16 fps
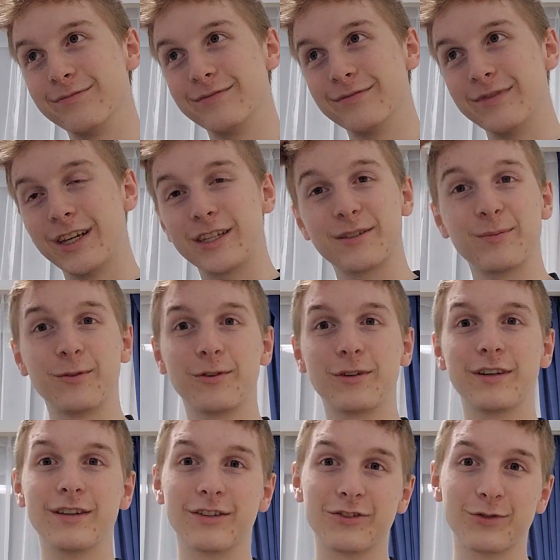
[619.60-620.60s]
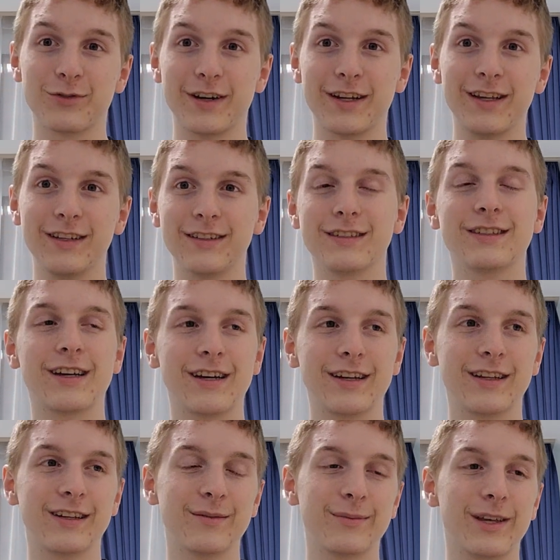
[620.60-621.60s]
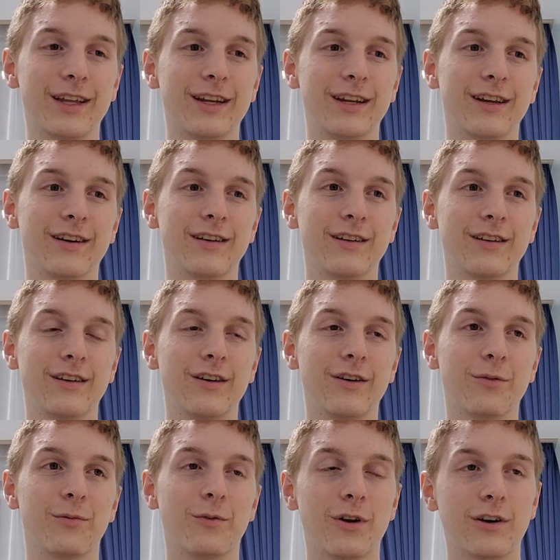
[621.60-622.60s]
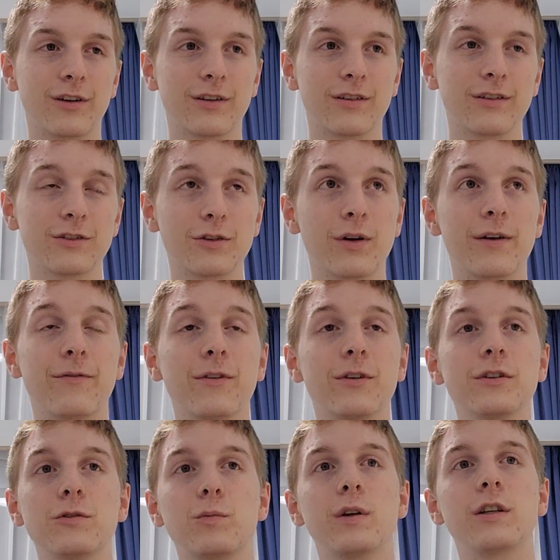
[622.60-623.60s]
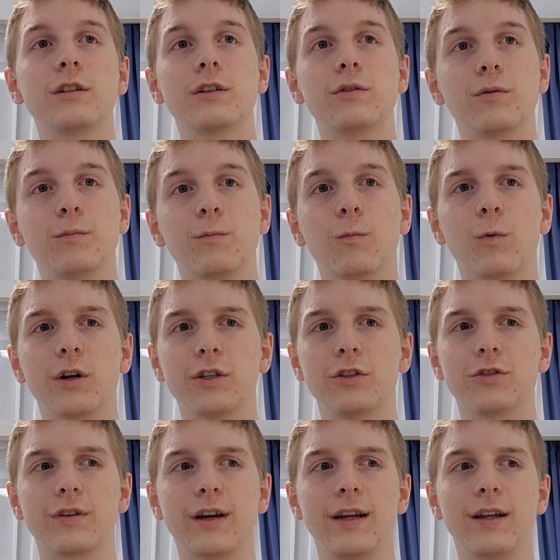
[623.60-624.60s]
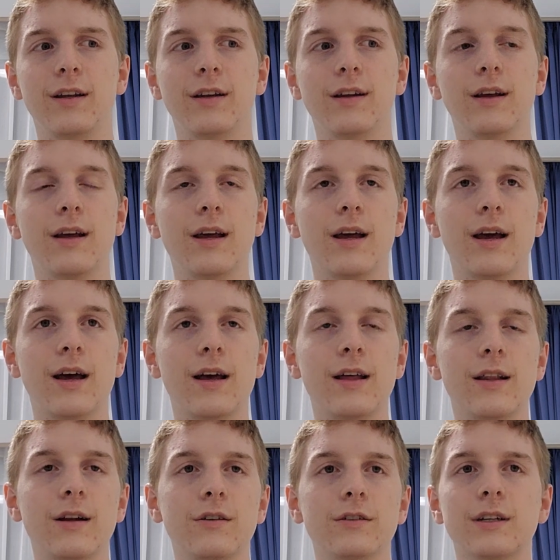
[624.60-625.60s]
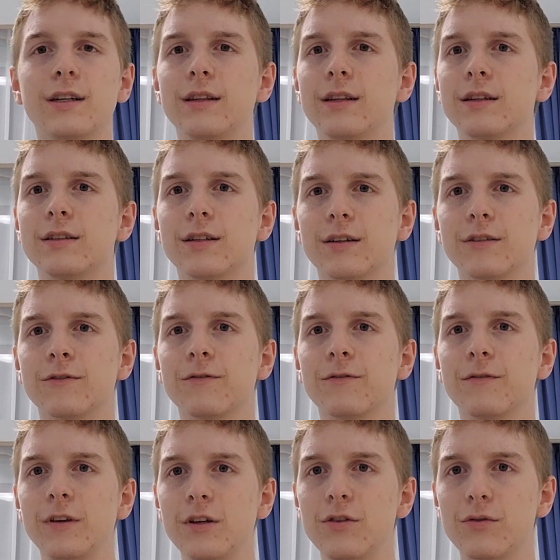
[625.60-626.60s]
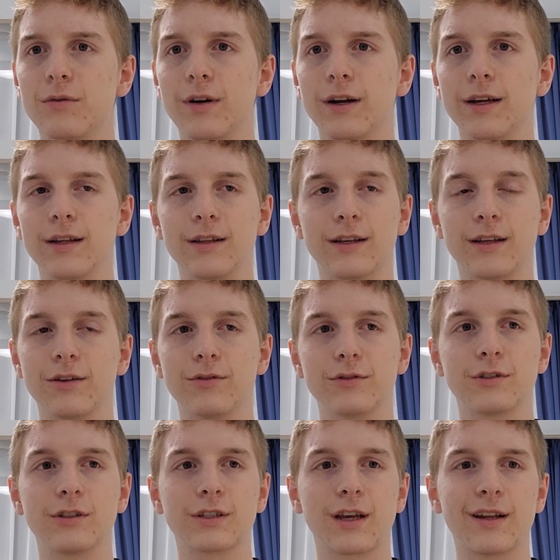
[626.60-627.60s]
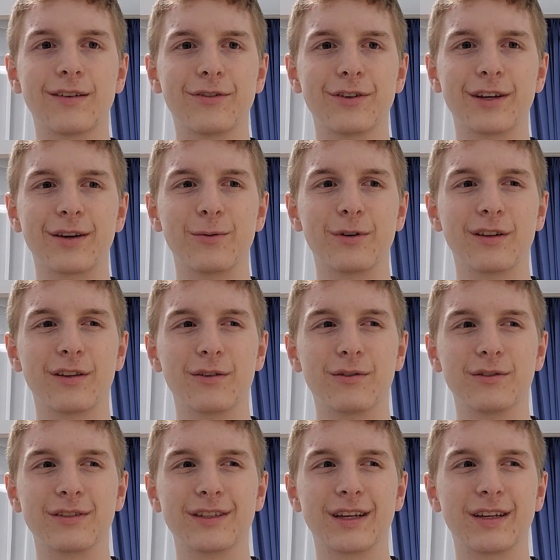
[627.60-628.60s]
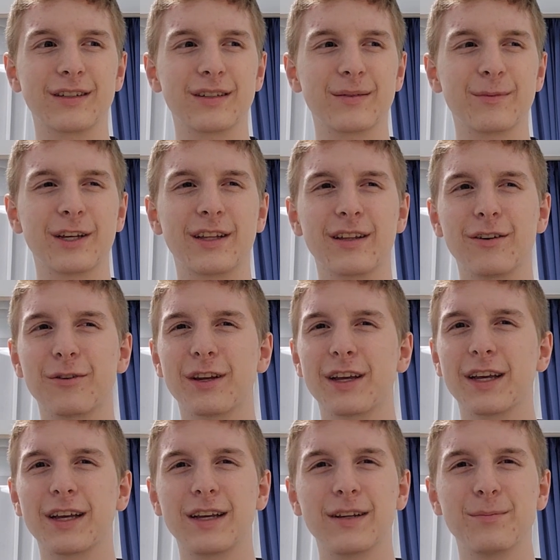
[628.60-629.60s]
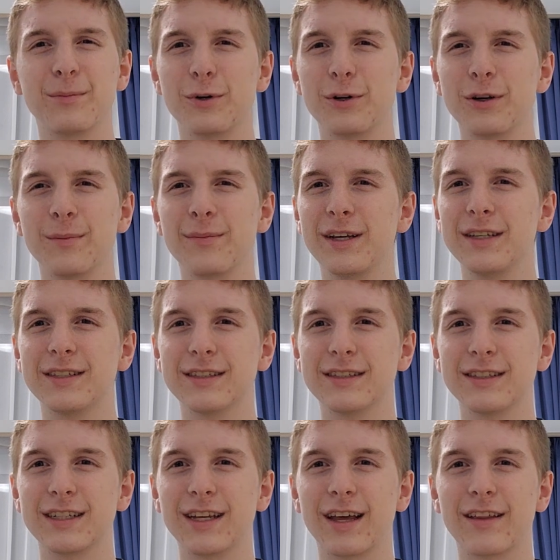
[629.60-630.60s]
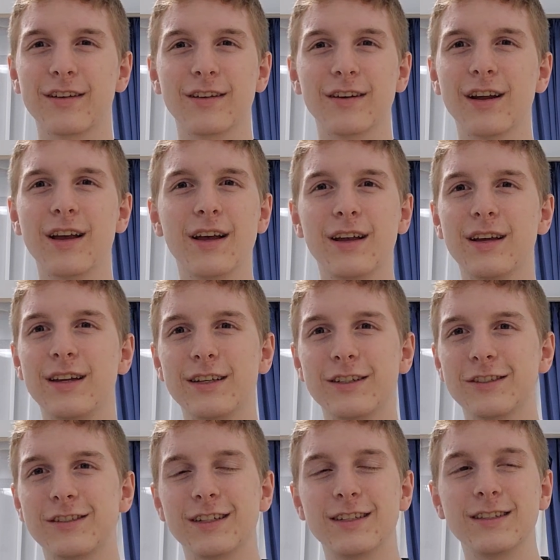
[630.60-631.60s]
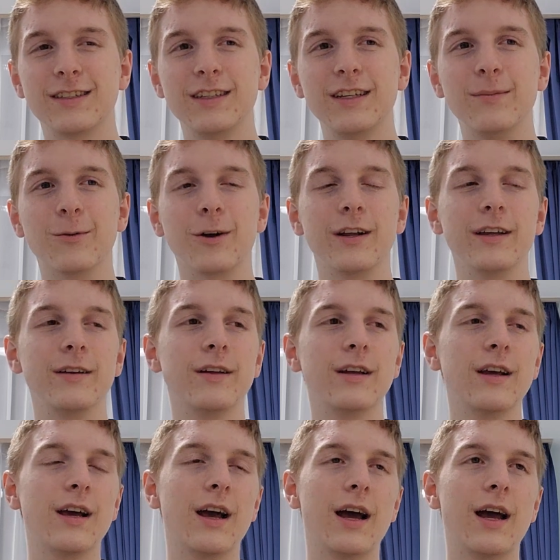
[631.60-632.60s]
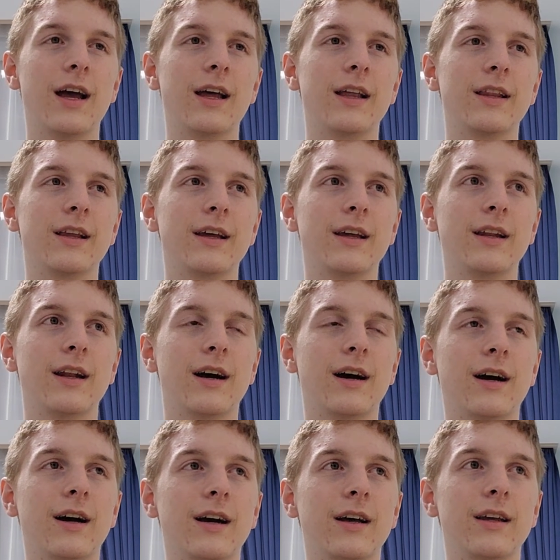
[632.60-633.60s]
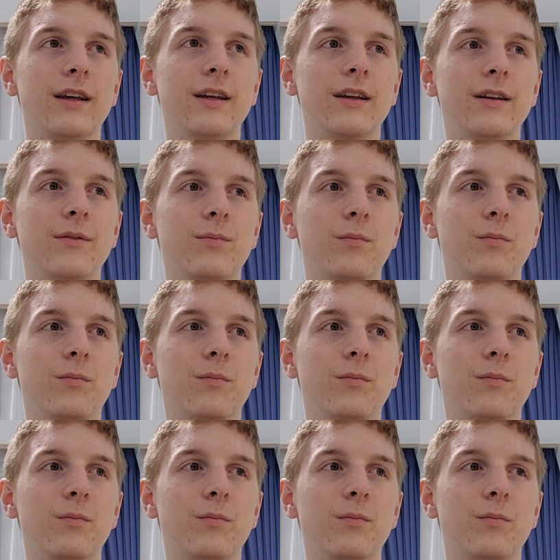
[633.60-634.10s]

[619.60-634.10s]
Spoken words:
exploring the trains, I ended up getting on a wrong, so I first went to one train and then I was like, this doesn't feel right. Like, it was just kind of like one of those things. I'm like, okay, putting pieces together, it just didn't seem right. And then I